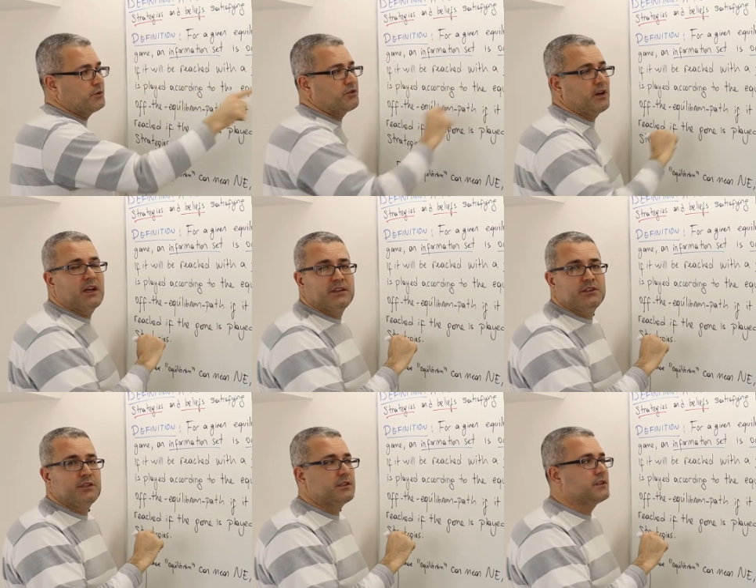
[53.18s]

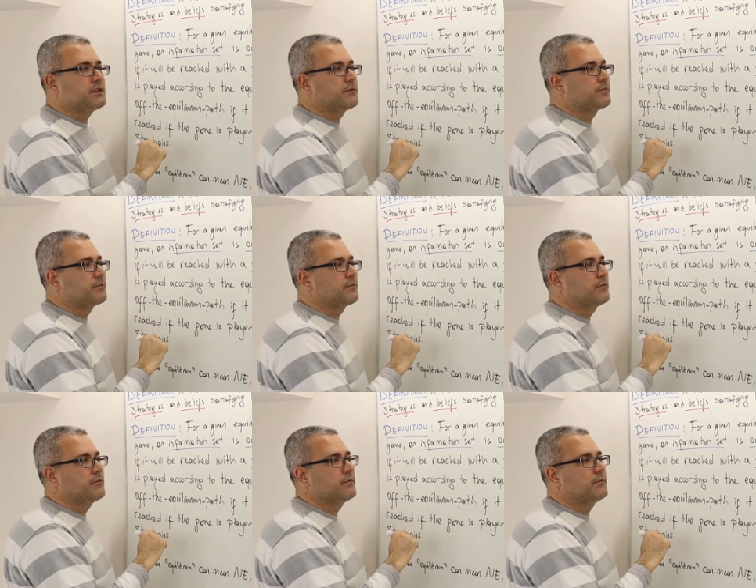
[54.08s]
strategies.
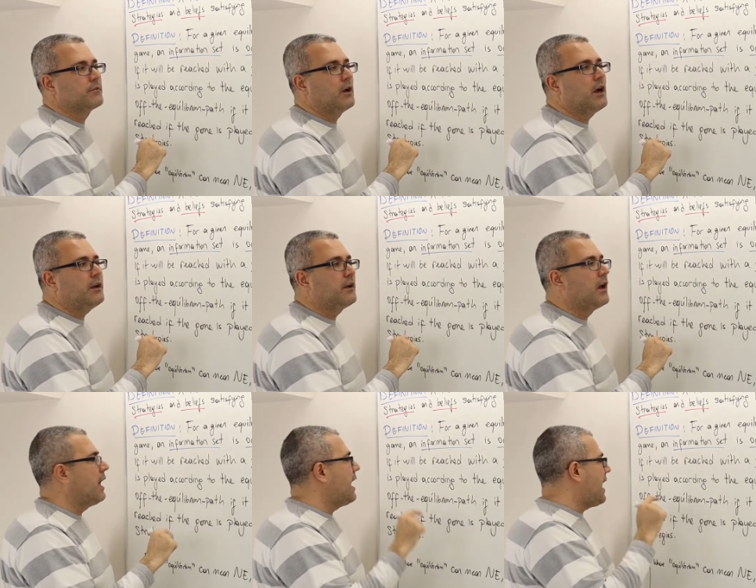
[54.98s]
All right?
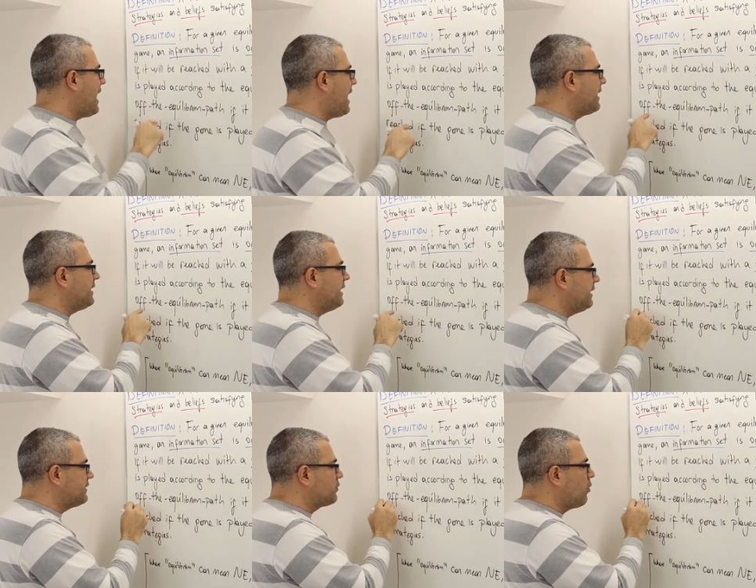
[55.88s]
And it
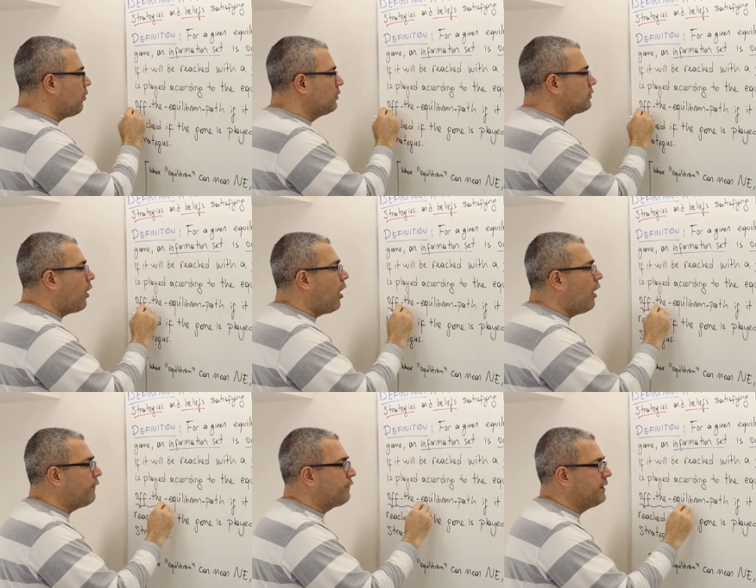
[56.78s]
is called
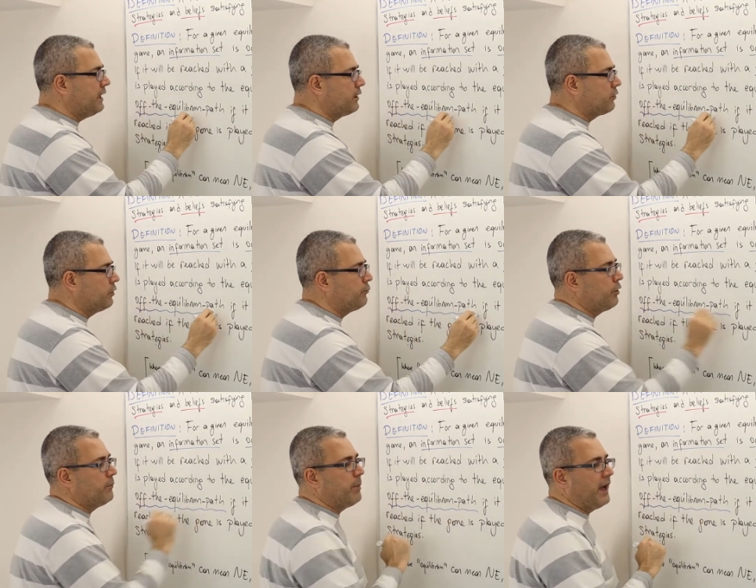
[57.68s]
off the
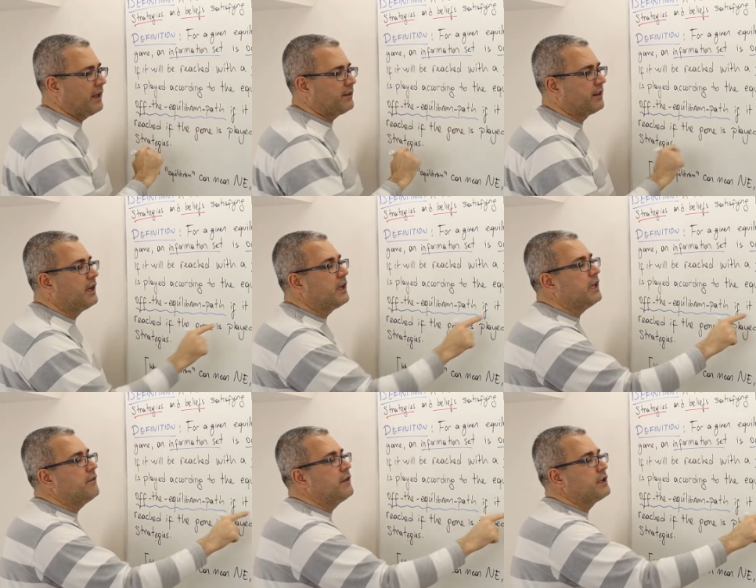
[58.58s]
equilibrium path
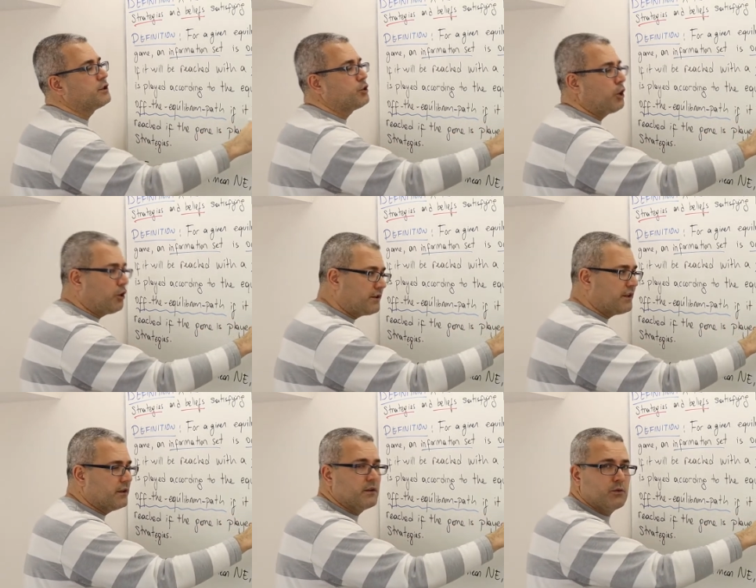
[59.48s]
if it is
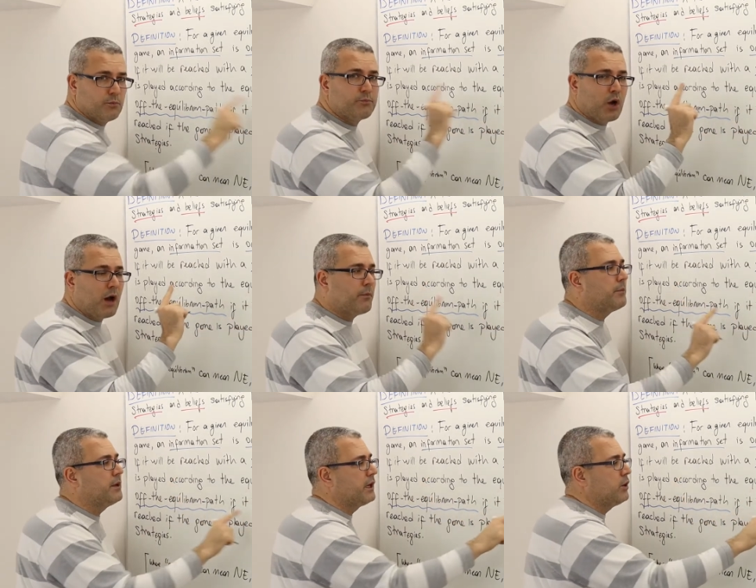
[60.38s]
certain,
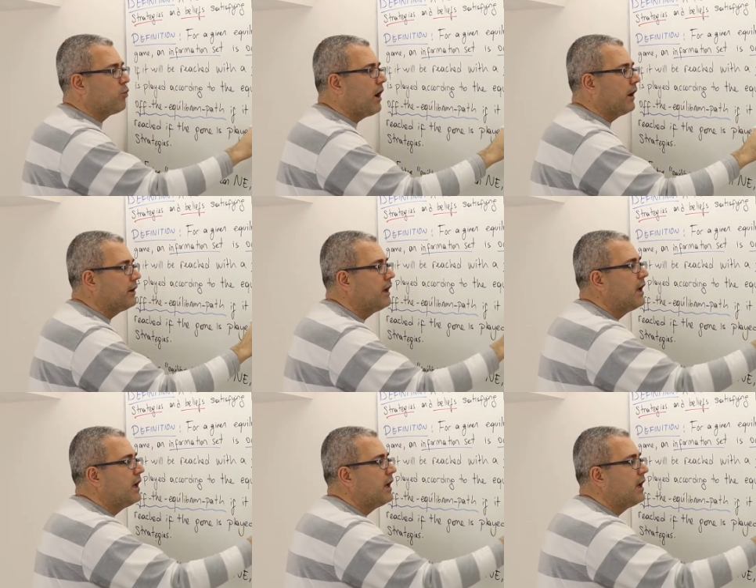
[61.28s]
probability 1,